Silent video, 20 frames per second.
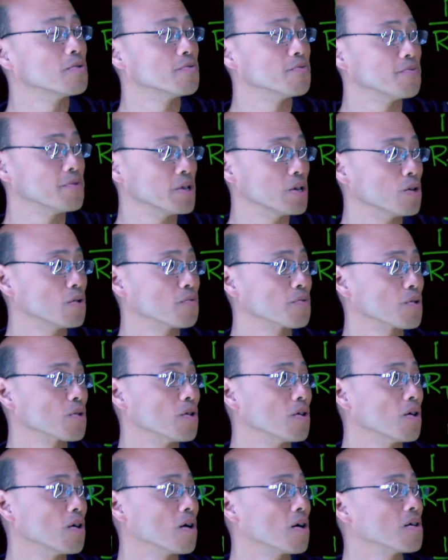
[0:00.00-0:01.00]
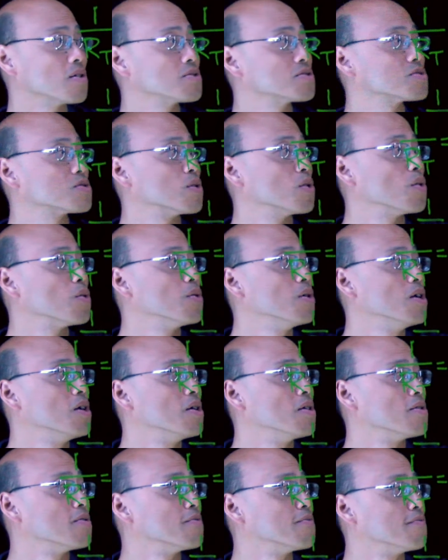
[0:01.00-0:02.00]
V over R. So
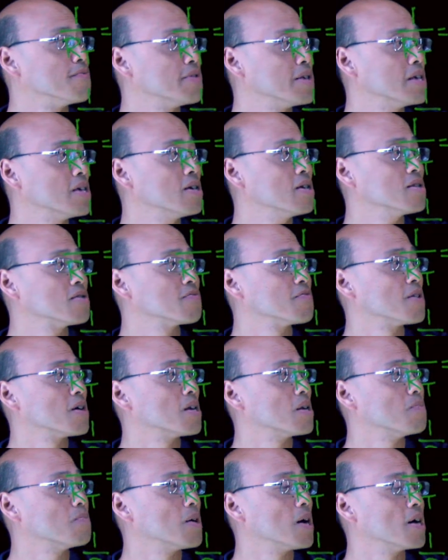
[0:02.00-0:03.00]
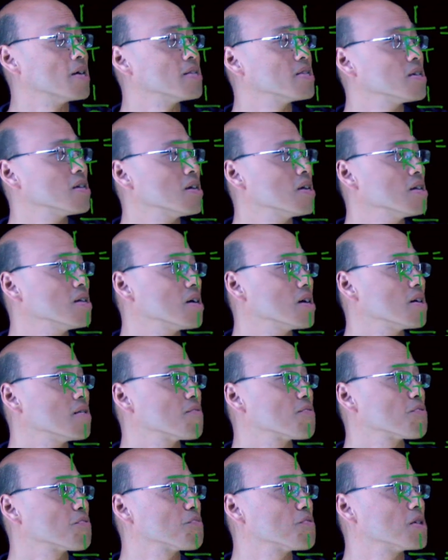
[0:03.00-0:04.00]
V divided by 10, I
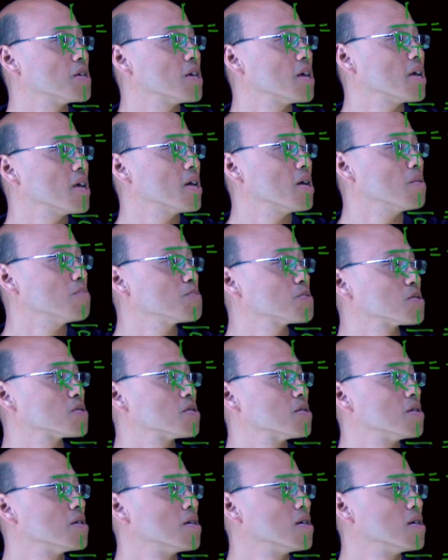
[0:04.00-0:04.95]
have 3 amps.